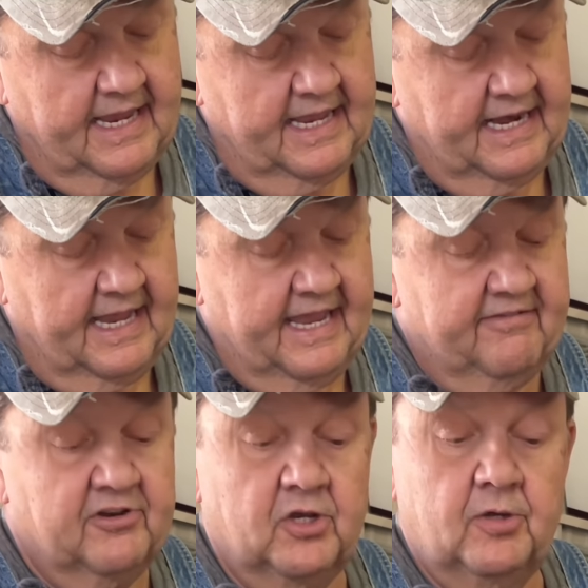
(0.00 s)
And I
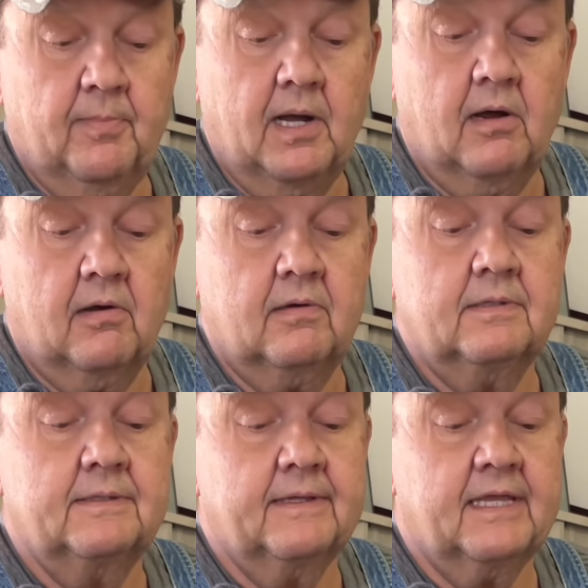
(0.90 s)
have a new ball
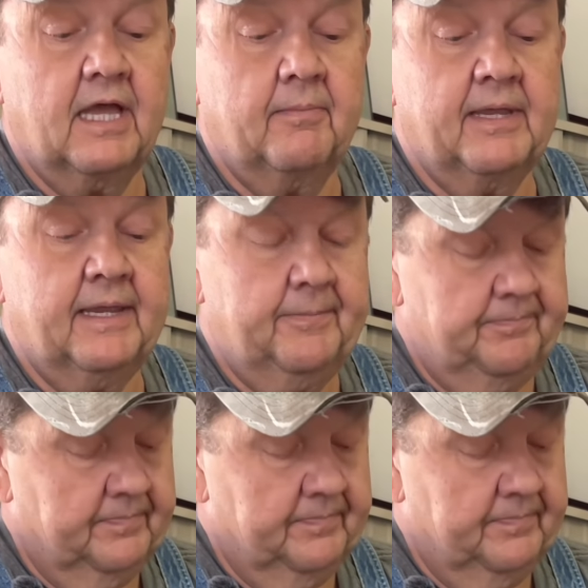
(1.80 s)
coming,